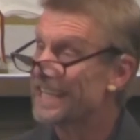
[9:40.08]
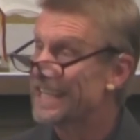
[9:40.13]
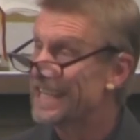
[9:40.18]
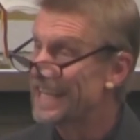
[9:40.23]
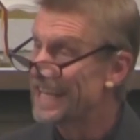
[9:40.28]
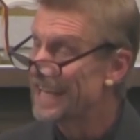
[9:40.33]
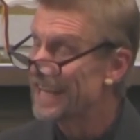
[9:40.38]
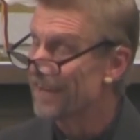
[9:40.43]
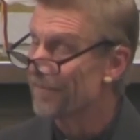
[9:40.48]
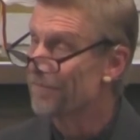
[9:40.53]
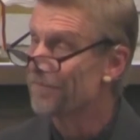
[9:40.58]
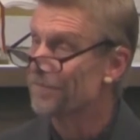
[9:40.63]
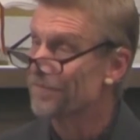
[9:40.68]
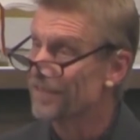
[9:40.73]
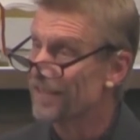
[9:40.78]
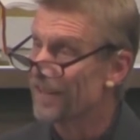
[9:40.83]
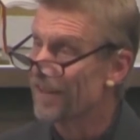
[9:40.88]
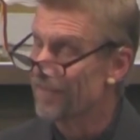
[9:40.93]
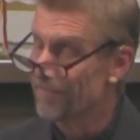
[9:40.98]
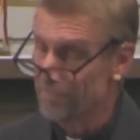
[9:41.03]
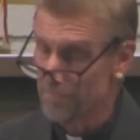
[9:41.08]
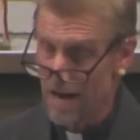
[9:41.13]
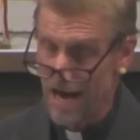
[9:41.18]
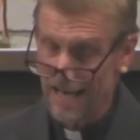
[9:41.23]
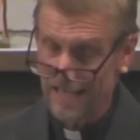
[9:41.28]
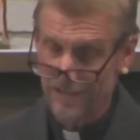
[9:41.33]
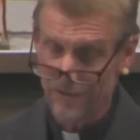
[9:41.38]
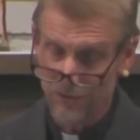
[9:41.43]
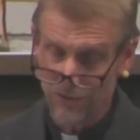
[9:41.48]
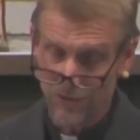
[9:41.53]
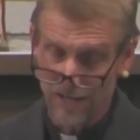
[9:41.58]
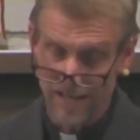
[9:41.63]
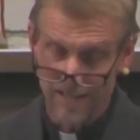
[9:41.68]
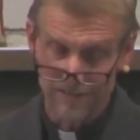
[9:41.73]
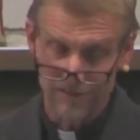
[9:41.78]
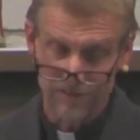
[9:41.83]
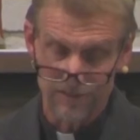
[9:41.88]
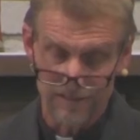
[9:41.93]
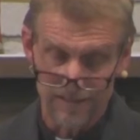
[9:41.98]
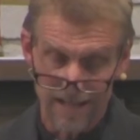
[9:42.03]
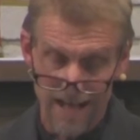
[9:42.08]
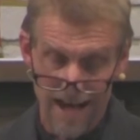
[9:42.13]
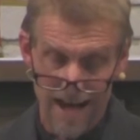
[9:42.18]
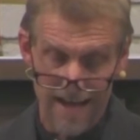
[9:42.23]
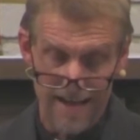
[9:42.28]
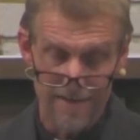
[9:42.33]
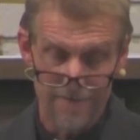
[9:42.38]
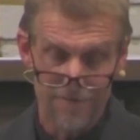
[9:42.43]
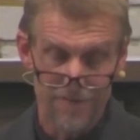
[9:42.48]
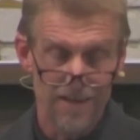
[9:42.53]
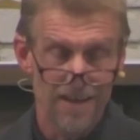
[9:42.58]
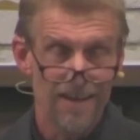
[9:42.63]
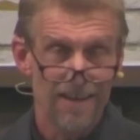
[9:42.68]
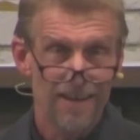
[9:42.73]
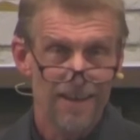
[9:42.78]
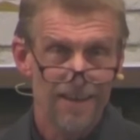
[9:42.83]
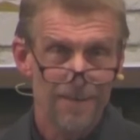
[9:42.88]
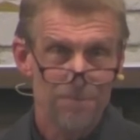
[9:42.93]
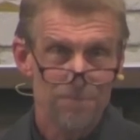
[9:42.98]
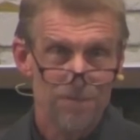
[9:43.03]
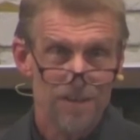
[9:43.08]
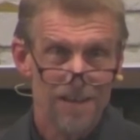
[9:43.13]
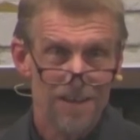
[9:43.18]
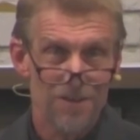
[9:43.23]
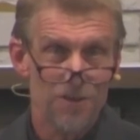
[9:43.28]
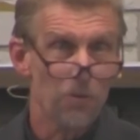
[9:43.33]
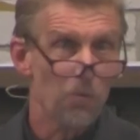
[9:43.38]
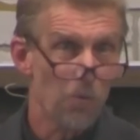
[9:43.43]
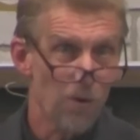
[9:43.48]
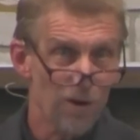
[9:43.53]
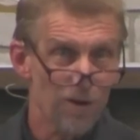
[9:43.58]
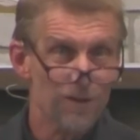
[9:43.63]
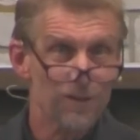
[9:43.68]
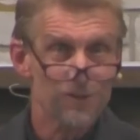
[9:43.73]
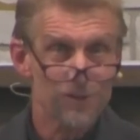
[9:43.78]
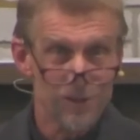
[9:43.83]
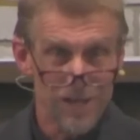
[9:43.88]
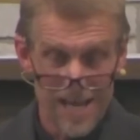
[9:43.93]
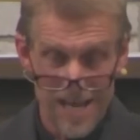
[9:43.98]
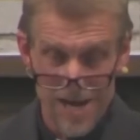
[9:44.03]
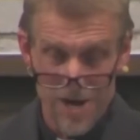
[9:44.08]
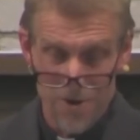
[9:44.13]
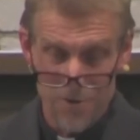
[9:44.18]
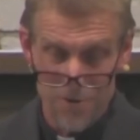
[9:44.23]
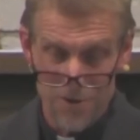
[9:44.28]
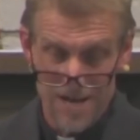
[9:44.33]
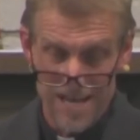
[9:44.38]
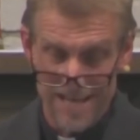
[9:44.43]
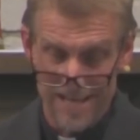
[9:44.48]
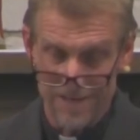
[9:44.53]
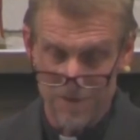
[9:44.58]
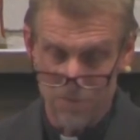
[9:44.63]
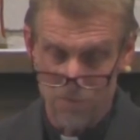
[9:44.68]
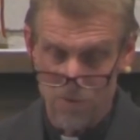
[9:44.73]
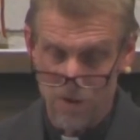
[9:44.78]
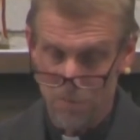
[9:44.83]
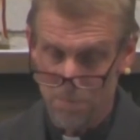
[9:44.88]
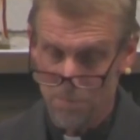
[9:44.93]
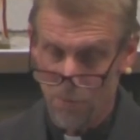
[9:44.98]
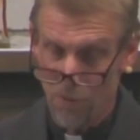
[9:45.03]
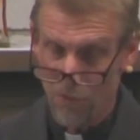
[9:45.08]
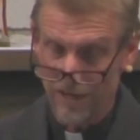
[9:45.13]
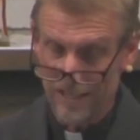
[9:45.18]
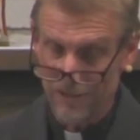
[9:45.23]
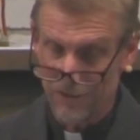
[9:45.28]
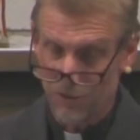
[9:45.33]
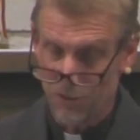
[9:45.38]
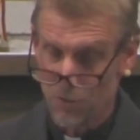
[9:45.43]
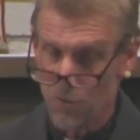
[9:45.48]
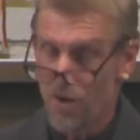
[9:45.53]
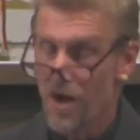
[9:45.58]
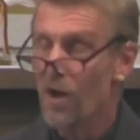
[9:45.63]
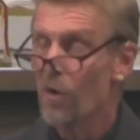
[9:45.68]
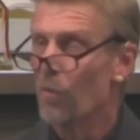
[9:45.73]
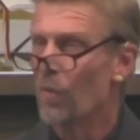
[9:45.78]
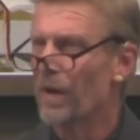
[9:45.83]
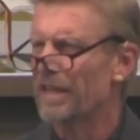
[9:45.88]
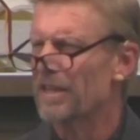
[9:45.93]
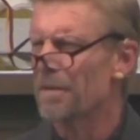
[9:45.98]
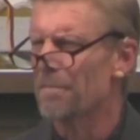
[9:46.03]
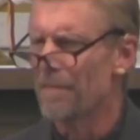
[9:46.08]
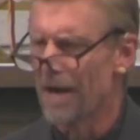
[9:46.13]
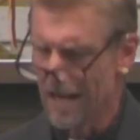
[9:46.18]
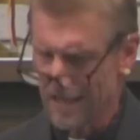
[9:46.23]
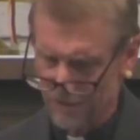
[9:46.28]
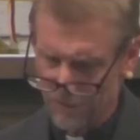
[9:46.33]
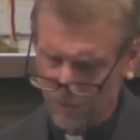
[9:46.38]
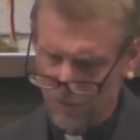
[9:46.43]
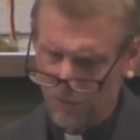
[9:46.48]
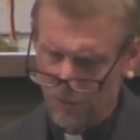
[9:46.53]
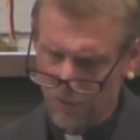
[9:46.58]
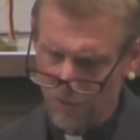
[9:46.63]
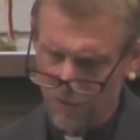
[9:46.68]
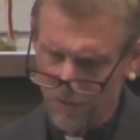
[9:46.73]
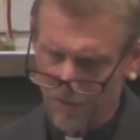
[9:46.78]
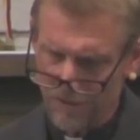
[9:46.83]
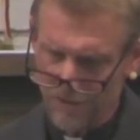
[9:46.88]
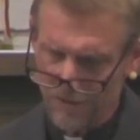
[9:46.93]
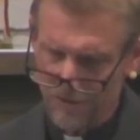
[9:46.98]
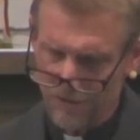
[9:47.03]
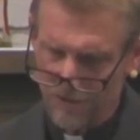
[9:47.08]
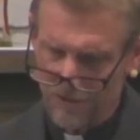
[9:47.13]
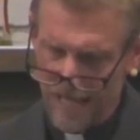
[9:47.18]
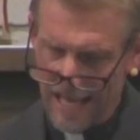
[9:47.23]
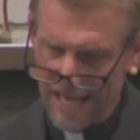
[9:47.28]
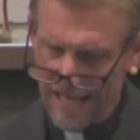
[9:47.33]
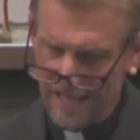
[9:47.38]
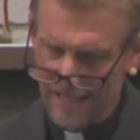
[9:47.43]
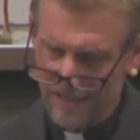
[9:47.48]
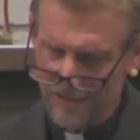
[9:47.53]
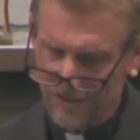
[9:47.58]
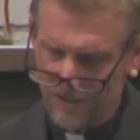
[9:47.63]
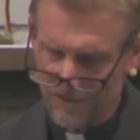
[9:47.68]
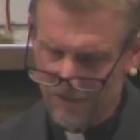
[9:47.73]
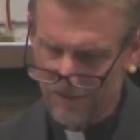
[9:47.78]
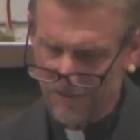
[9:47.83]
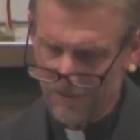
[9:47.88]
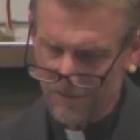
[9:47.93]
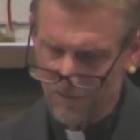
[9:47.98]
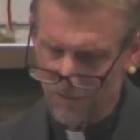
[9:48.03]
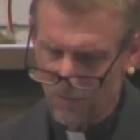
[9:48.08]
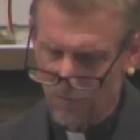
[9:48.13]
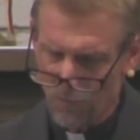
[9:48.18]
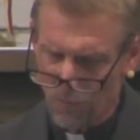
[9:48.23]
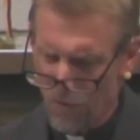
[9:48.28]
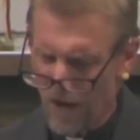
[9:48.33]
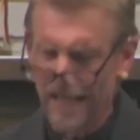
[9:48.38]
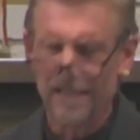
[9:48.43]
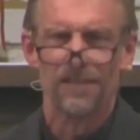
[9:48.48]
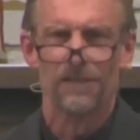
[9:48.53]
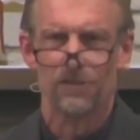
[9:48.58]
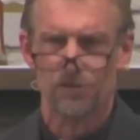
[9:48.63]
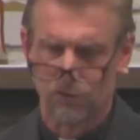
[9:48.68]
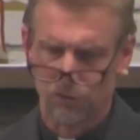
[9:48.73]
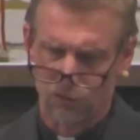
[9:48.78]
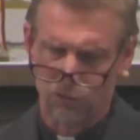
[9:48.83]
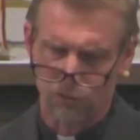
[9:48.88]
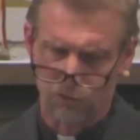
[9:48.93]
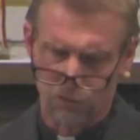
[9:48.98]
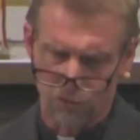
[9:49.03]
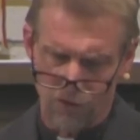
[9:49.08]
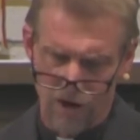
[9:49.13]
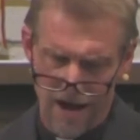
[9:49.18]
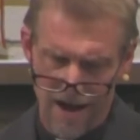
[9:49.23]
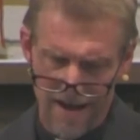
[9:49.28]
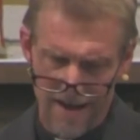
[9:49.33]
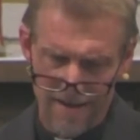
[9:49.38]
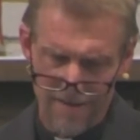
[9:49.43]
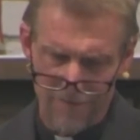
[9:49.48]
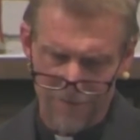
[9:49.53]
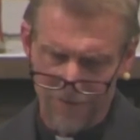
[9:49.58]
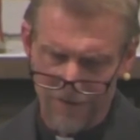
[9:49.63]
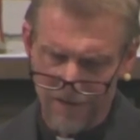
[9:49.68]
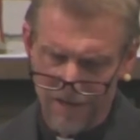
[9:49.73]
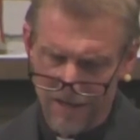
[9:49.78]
gift of my son's life. The words herein will point you when the monster says, "What strife?"